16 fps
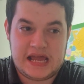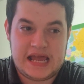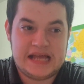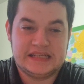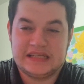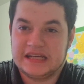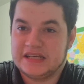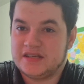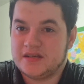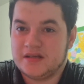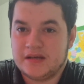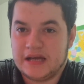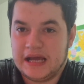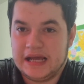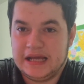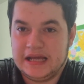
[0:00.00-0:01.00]
is it
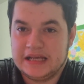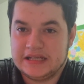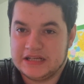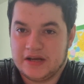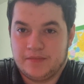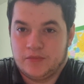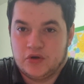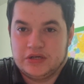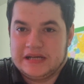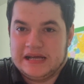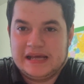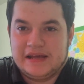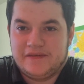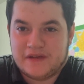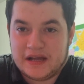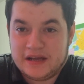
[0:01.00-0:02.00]
a Monday
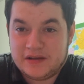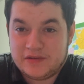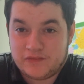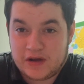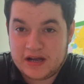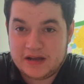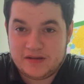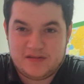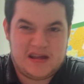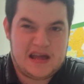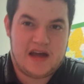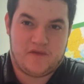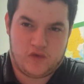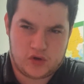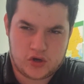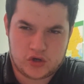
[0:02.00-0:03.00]
evening, right?
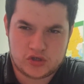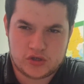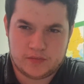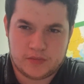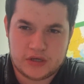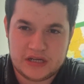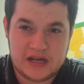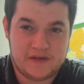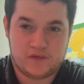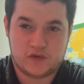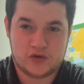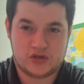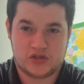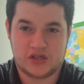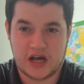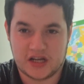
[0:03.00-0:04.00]
Everyone cooks on Monday.
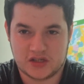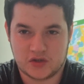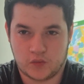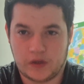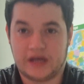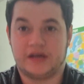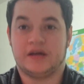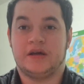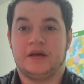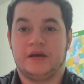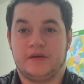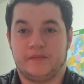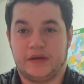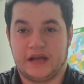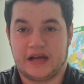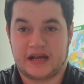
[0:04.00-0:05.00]
Everyone starts the week
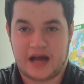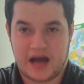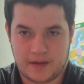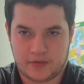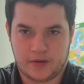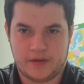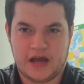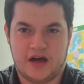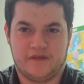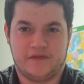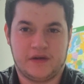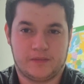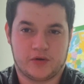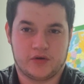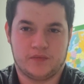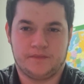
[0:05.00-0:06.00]
being like, I'm going to be healthy.
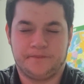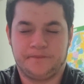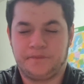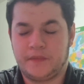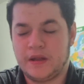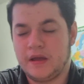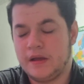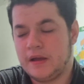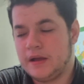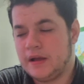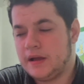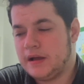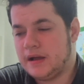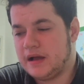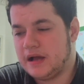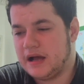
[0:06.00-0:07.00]
I'm going
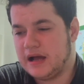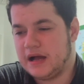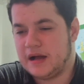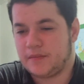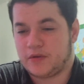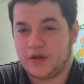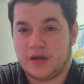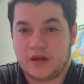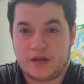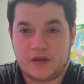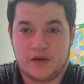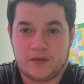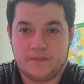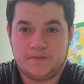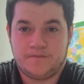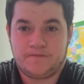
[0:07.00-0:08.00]
to,
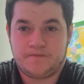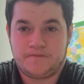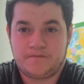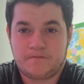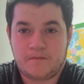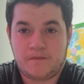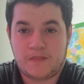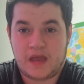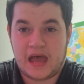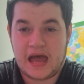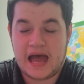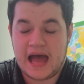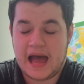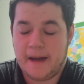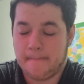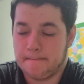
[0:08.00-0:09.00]
you
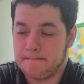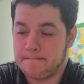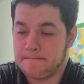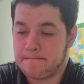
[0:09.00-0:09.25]
know,